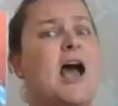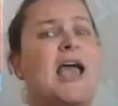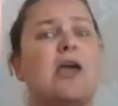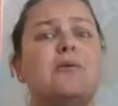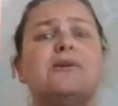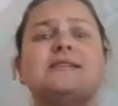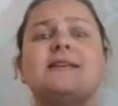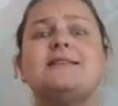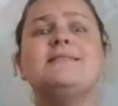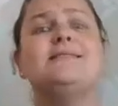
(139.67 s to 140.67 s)
It was
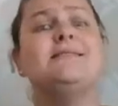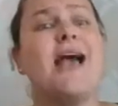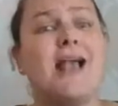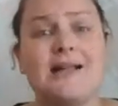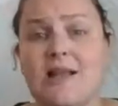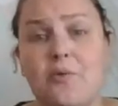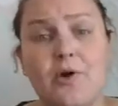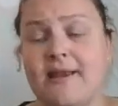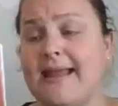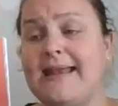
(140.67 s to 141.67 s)
exactly
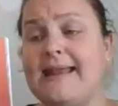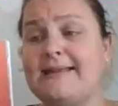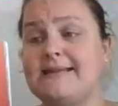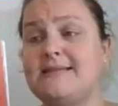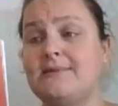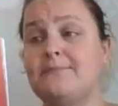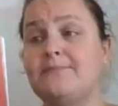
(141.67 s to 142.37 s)
what he needed.